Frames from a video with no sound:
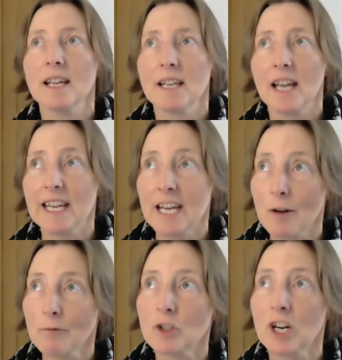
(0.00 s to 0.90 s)

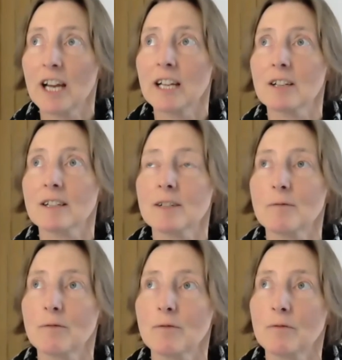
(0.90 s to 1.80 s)
enough trials
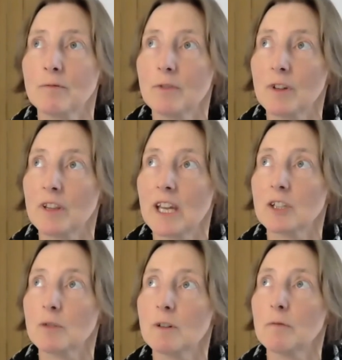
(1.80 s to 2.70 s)
for there
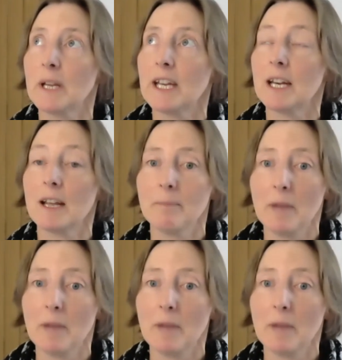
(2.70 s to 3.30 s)
to have been